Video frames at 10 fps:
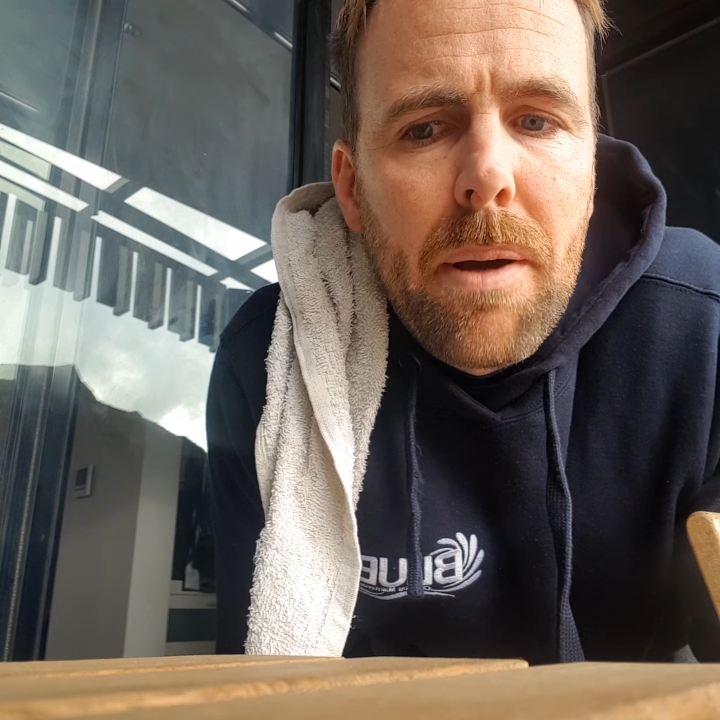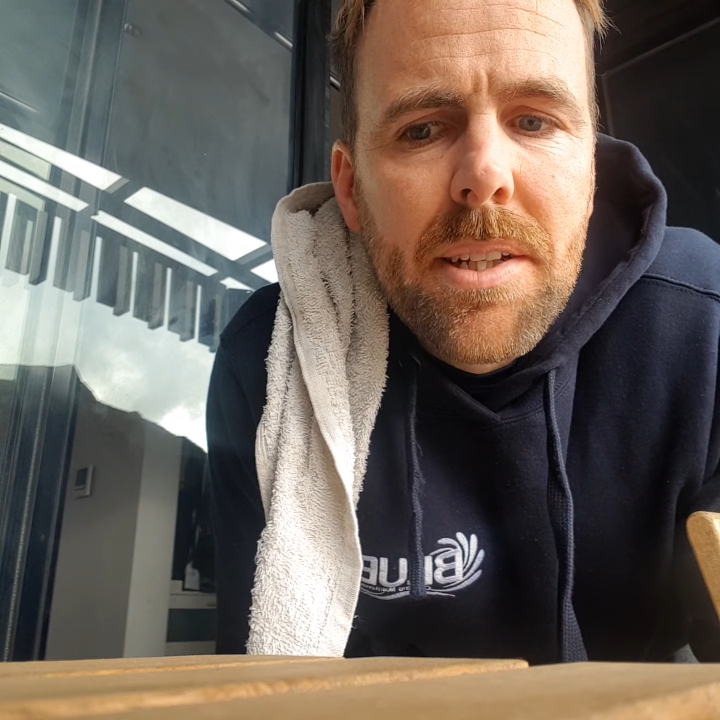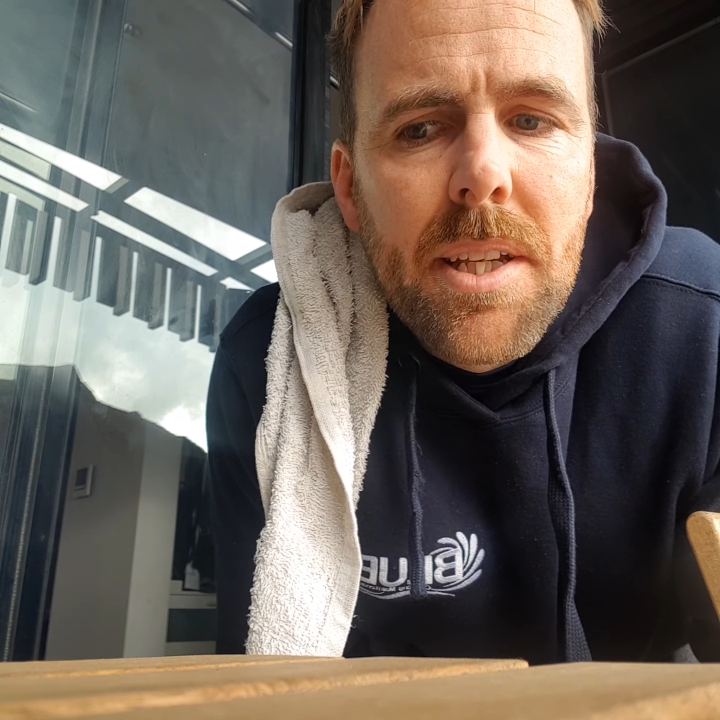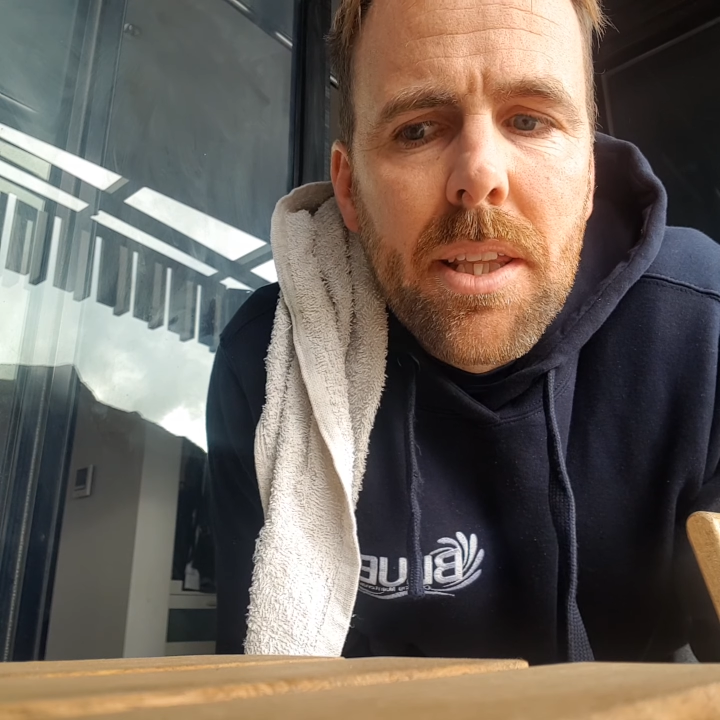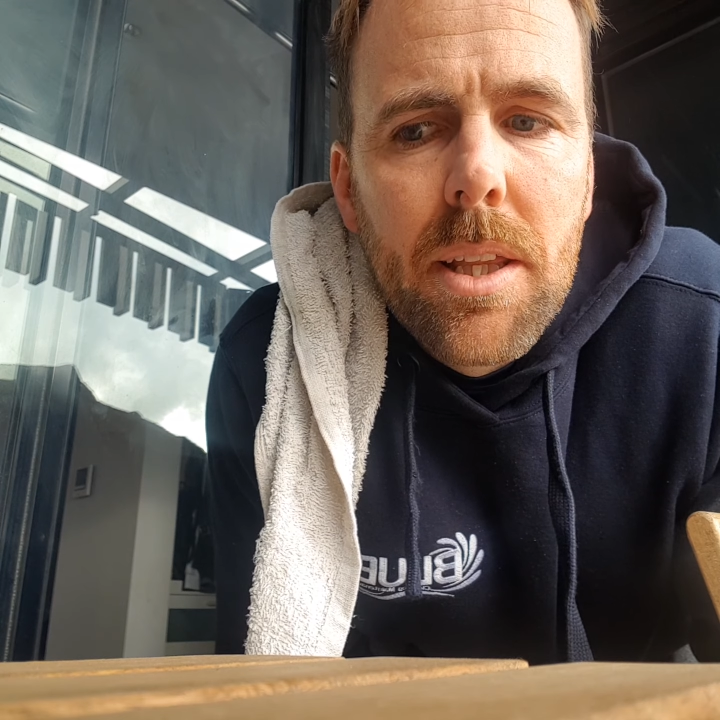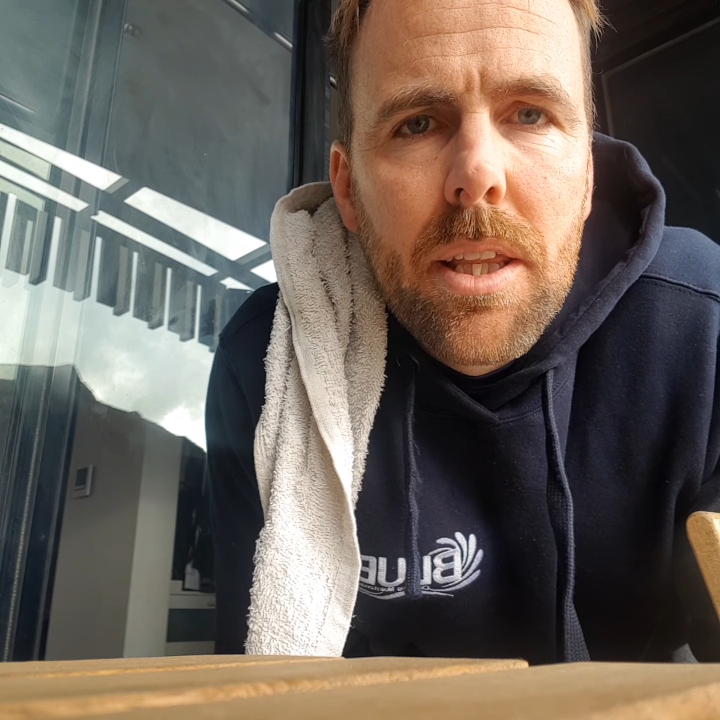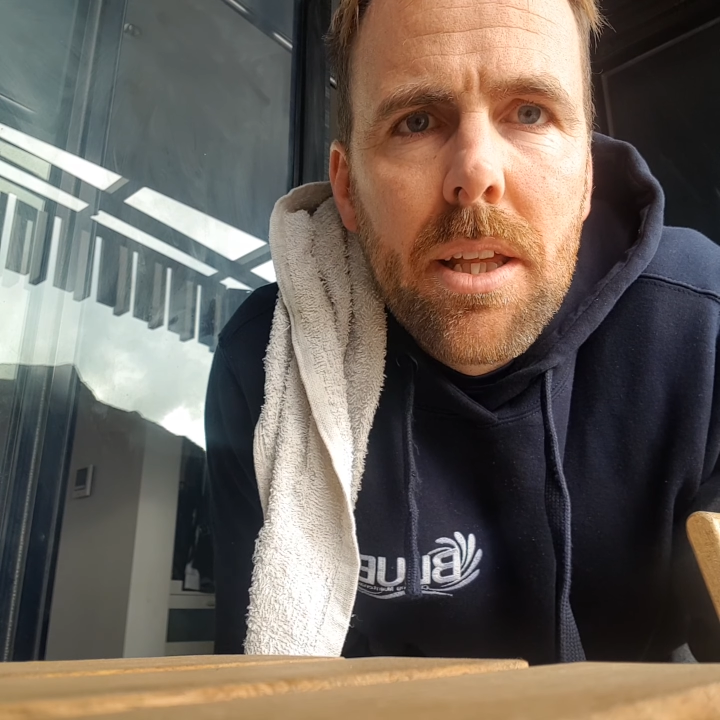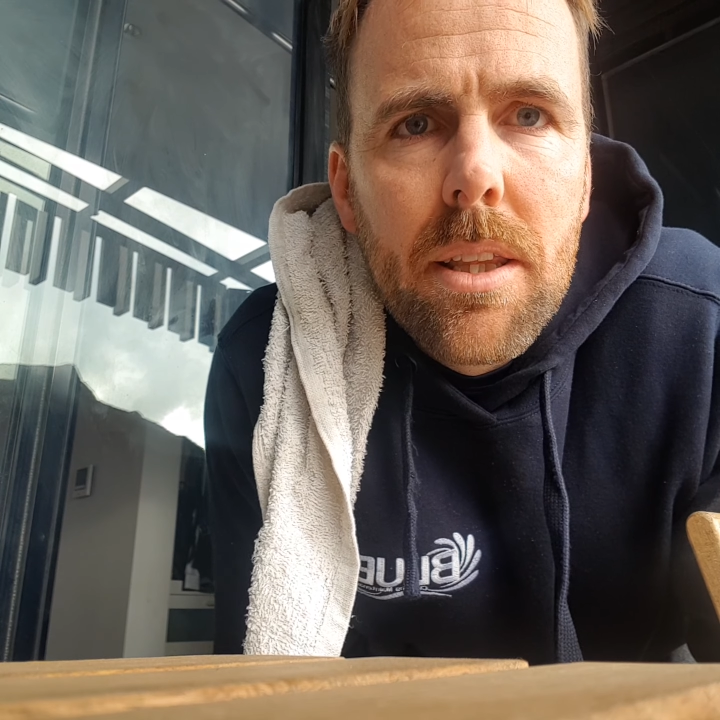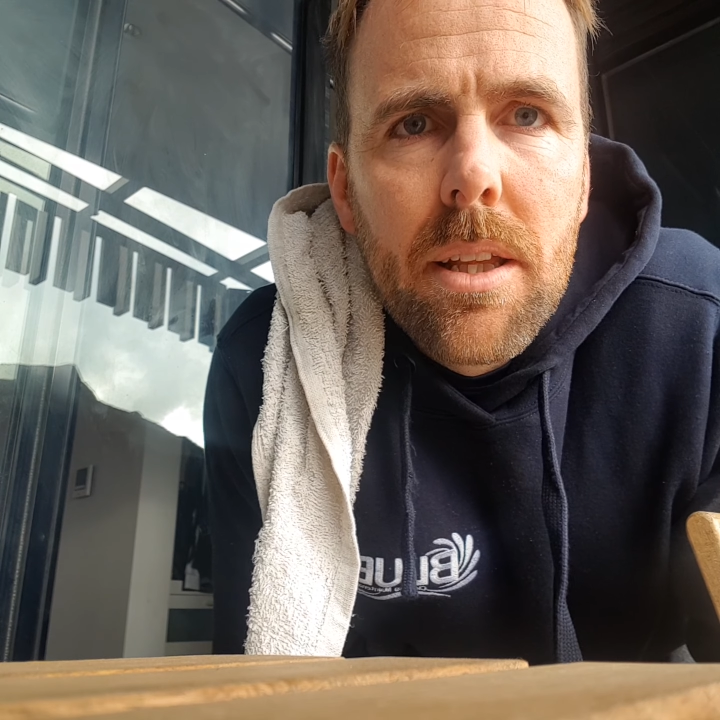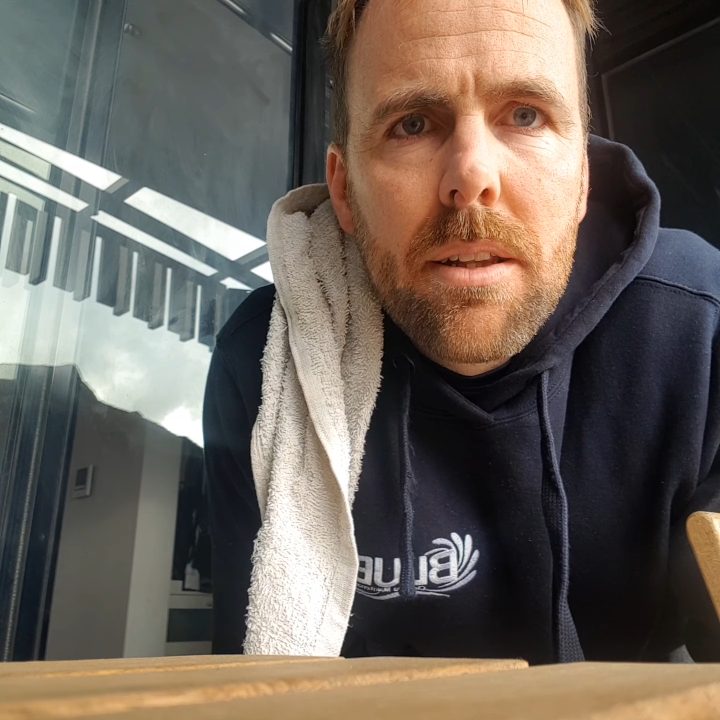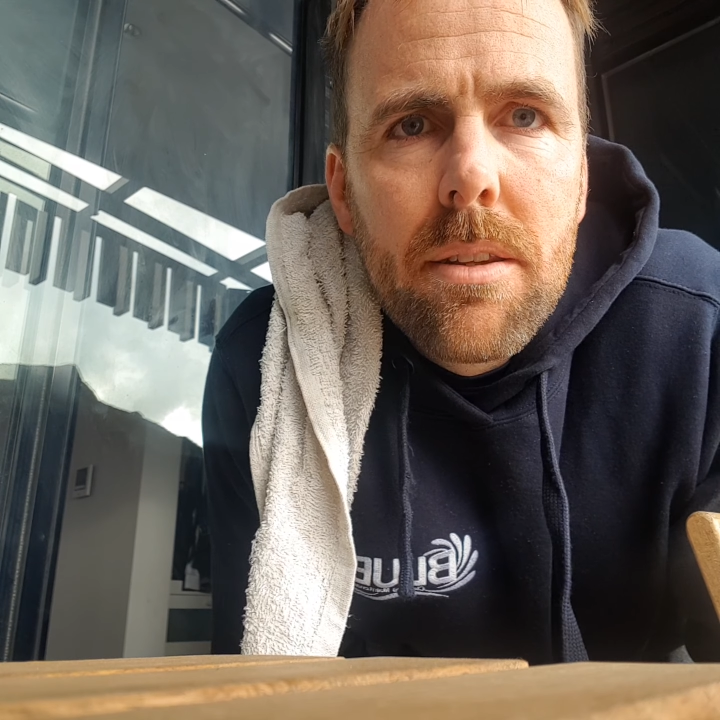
basically the